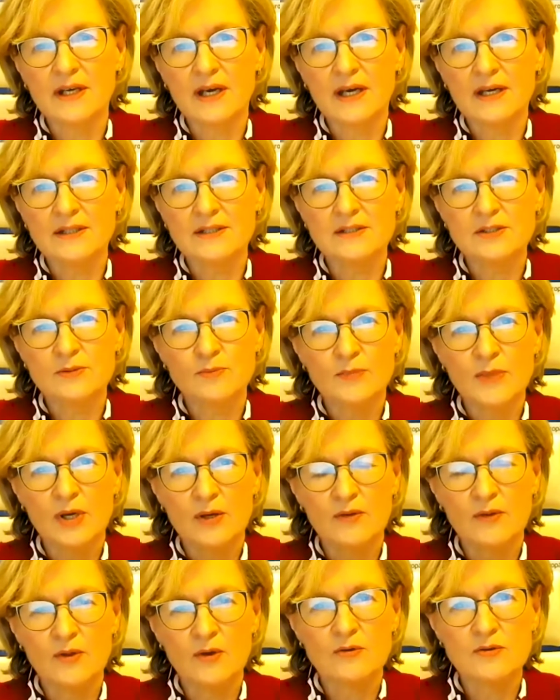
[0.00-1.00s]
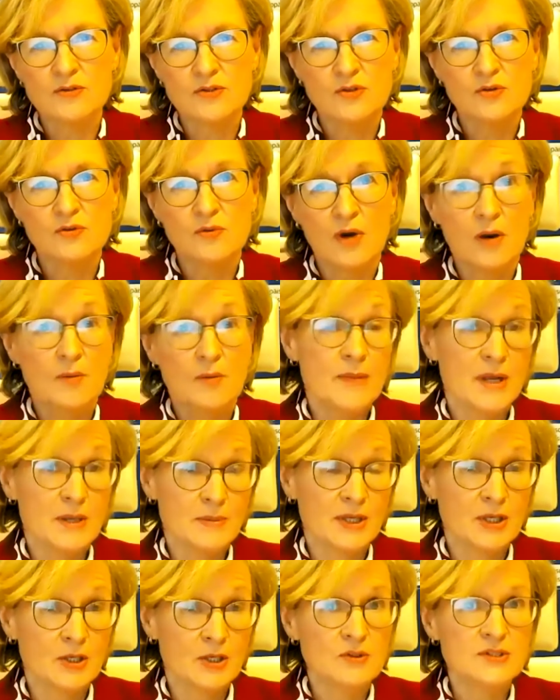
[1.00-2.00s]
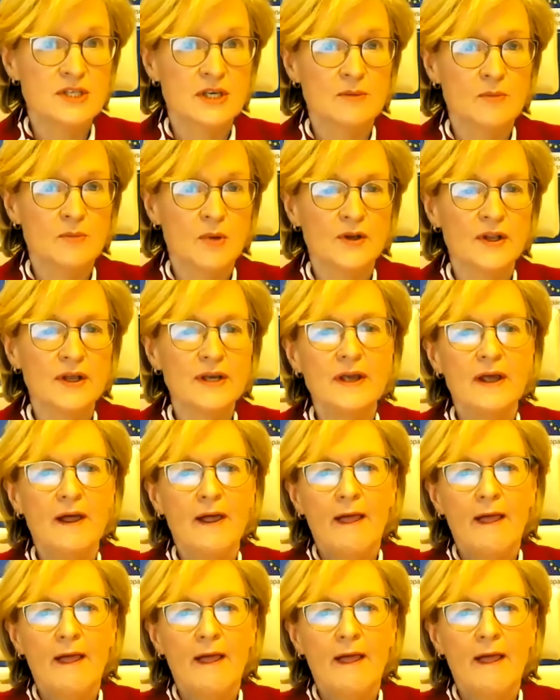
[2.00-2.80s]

And those who may be losing money